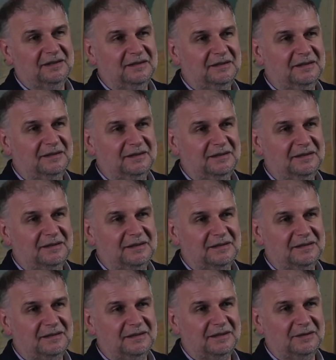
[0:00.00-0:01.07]

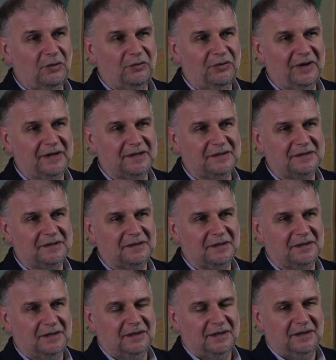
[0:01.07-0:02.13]
it offers
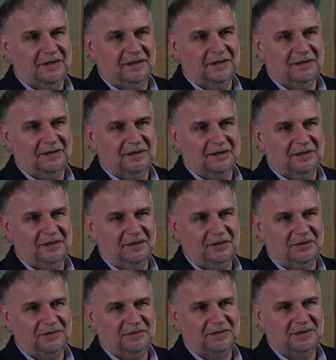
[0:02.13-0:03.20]

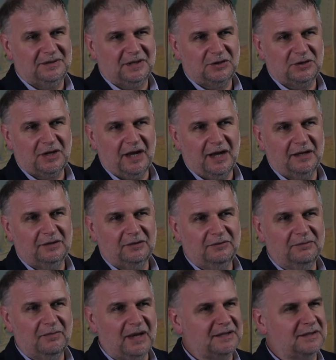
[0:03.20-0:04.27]
such kind
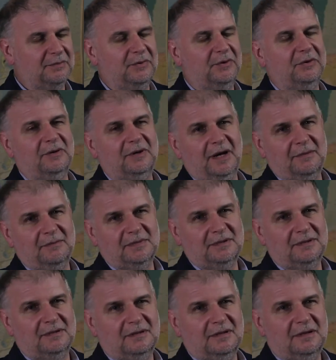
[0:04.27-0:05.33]
of master
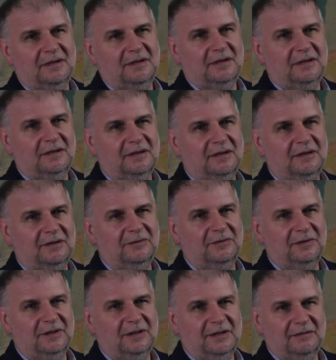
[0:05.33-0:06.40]
programs
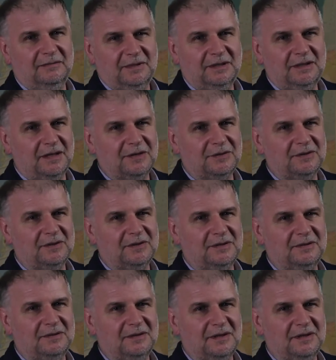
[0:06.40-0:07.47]
for the international
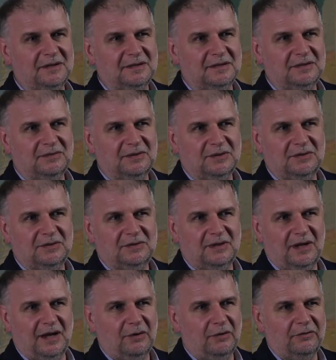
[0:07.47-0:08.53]
students, which
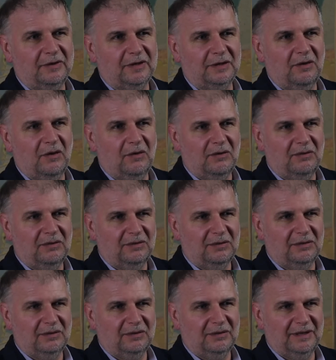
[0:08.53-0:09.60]
are offered
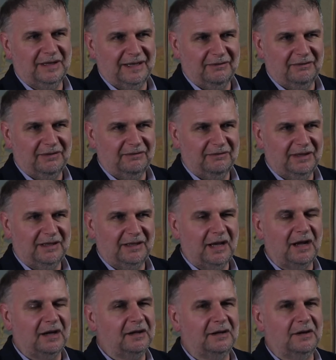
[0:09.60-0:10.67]
within
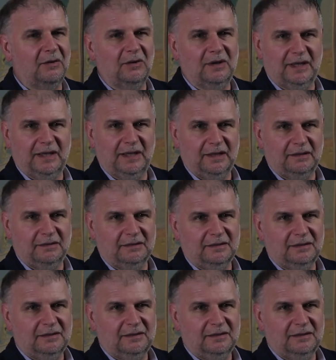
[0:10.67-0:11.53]
Hungary only here